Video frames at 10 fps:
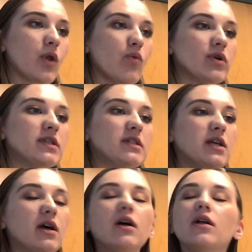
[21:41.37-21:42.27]
We're
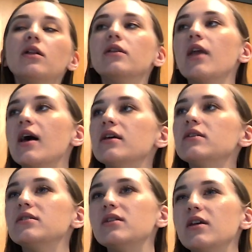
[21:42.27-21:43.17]
still not
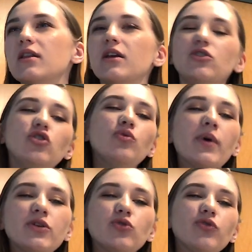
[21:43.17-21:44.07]
seeing like too
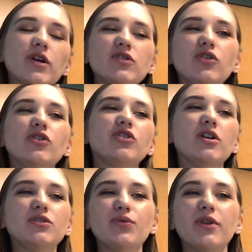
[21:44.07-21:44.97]
much research
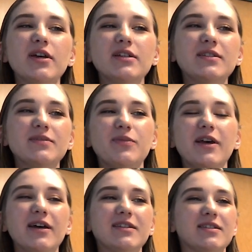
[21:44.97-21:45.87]
on doulas,
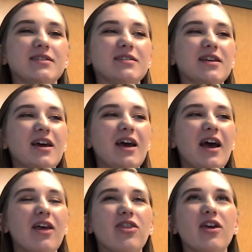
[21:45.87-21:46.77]
because
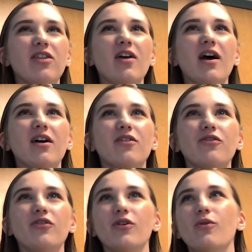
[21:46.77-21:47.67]
I think that
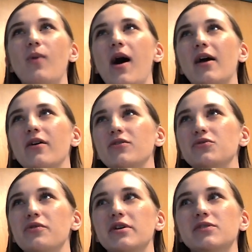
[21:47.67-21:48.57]
for a while
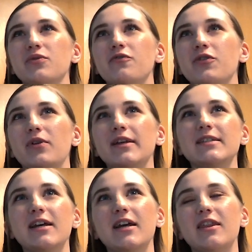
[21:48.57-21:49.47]
doulas were viewed as
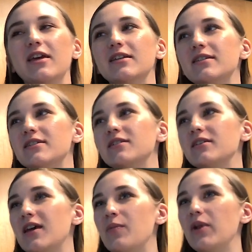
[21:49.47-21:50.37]
like this
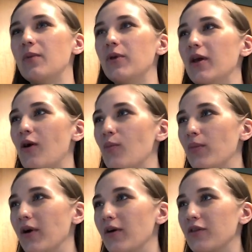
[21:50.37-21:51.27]
hippy-dippy home
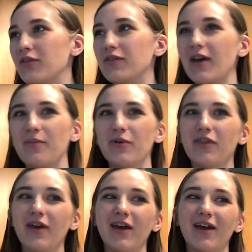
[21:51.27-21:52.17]
birth type of
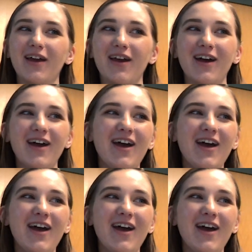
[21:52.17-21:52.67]
thing.